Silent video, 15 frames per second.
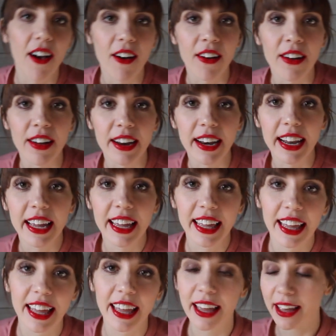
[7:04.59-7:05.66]
on
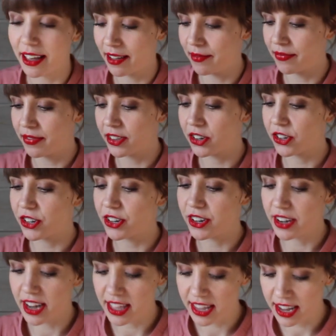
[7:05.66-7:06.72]
the
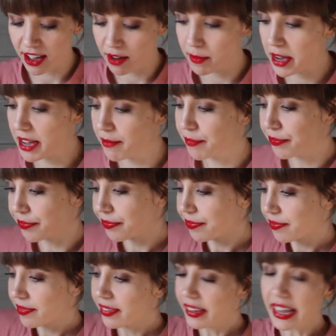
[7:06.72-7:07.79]
shirt, nothing on me.
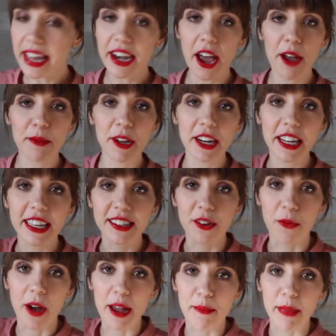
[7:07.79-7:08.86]
Now I'm gonna kiss a
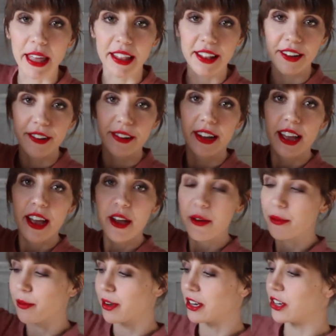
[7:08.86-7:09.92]
white pillow,
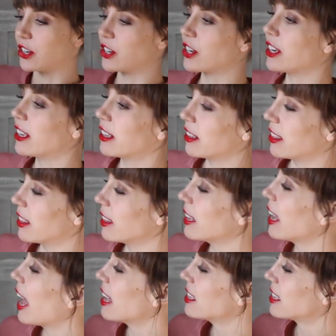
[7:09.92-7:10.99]
which
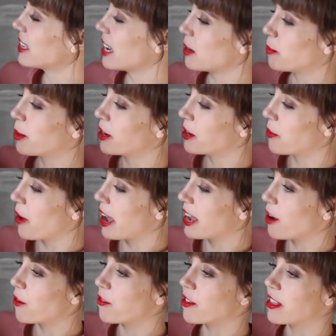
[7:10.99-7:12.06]
has stayed pretty
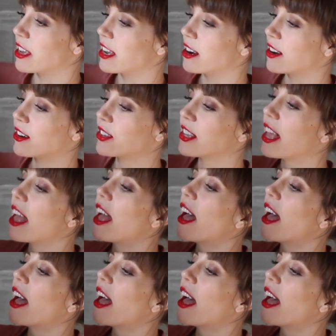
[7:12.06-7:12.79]
white over the years.